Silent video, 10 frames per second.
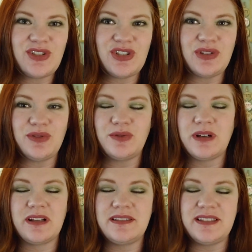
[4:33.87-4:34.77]
to
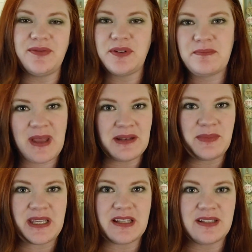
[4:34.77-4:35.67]
different men
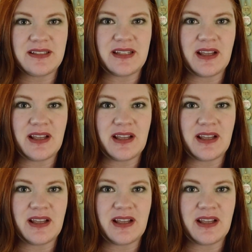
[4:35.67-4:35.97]
because